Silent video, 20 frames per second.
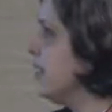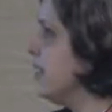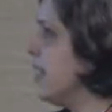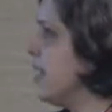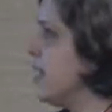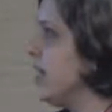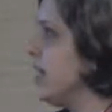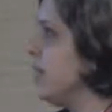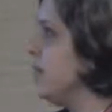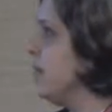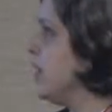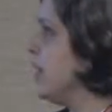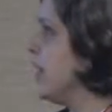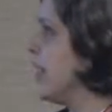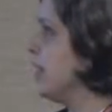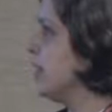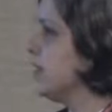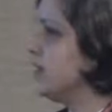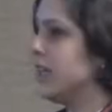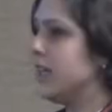we
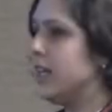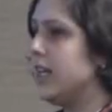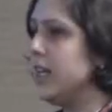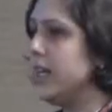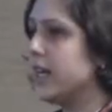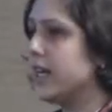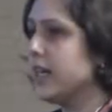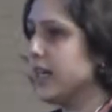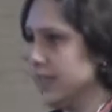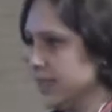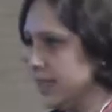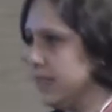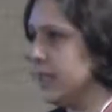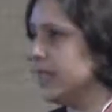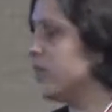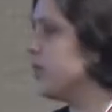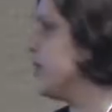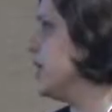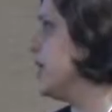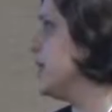can clearly
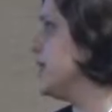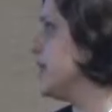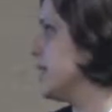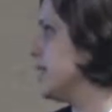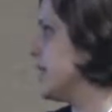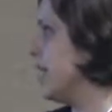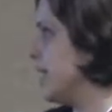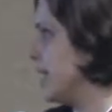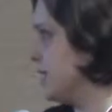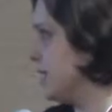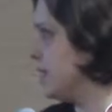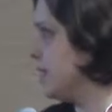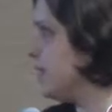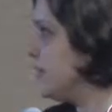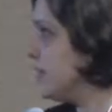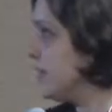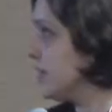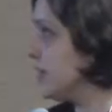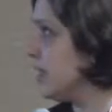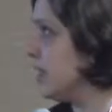decrease the
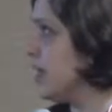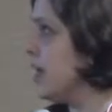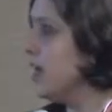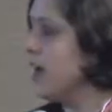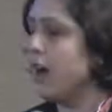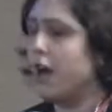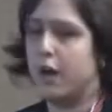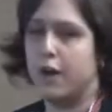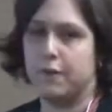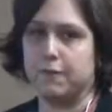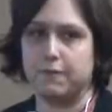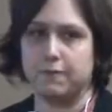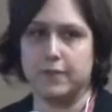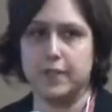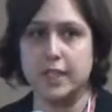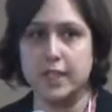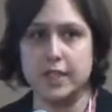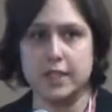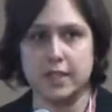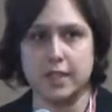selectivity of
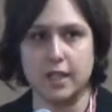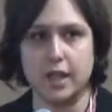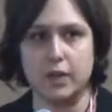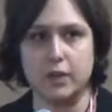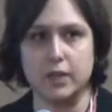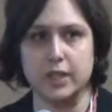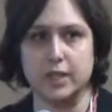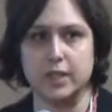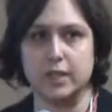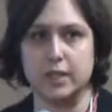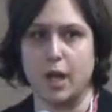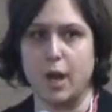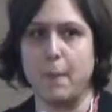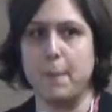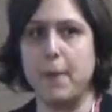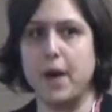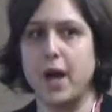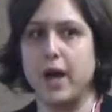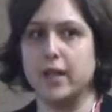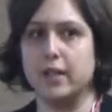these cloudings
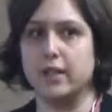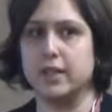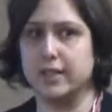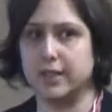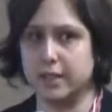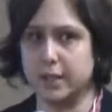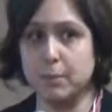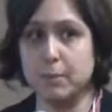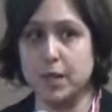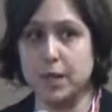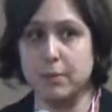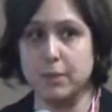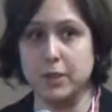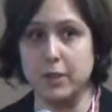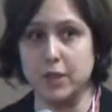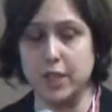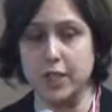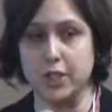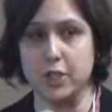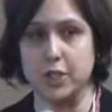by this simple
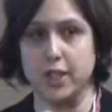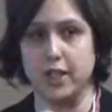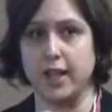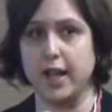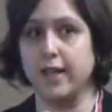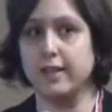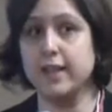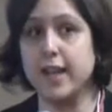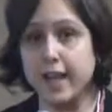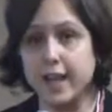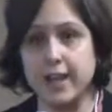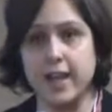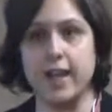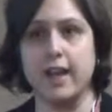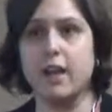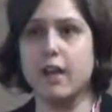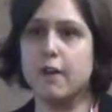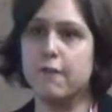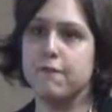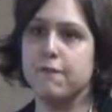mutation, and
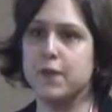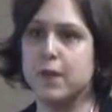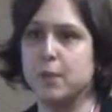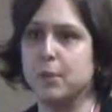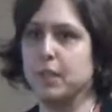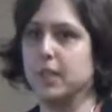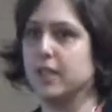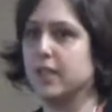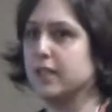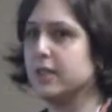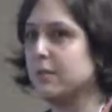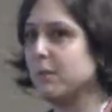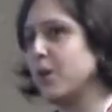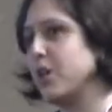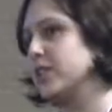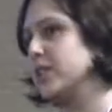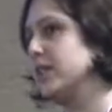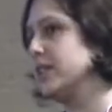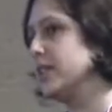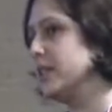again confirming that the
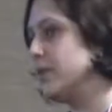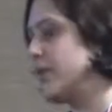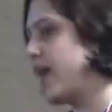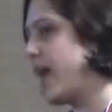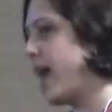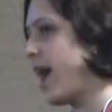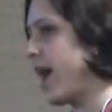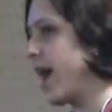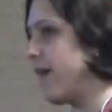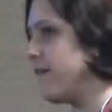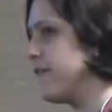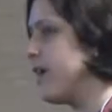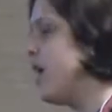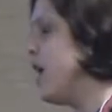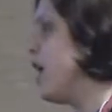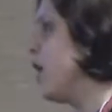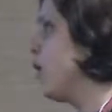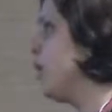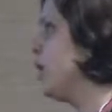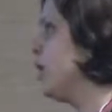model that we have,
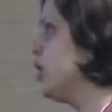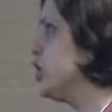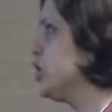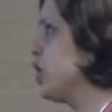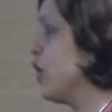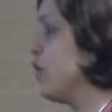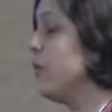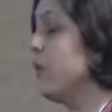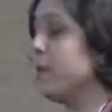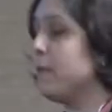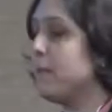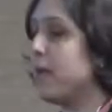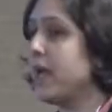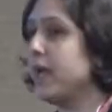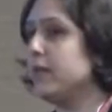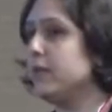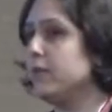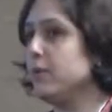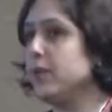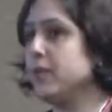which we
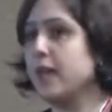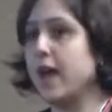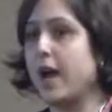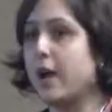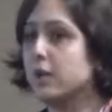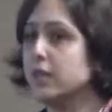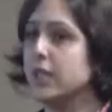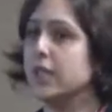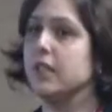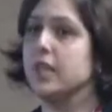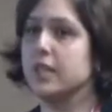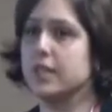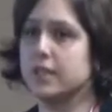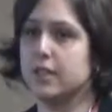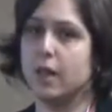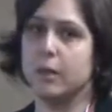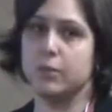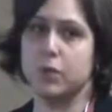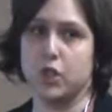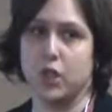made without any
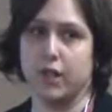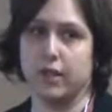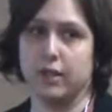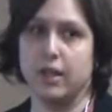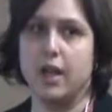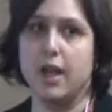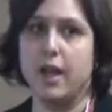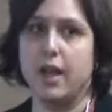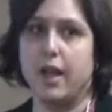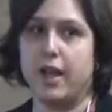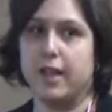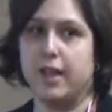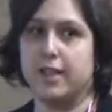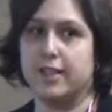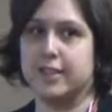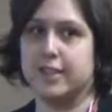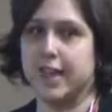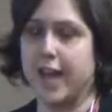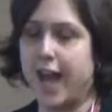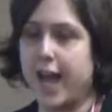assumption,
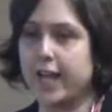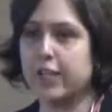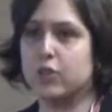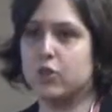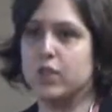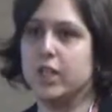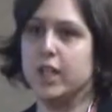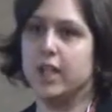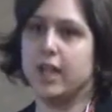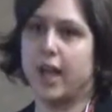is actually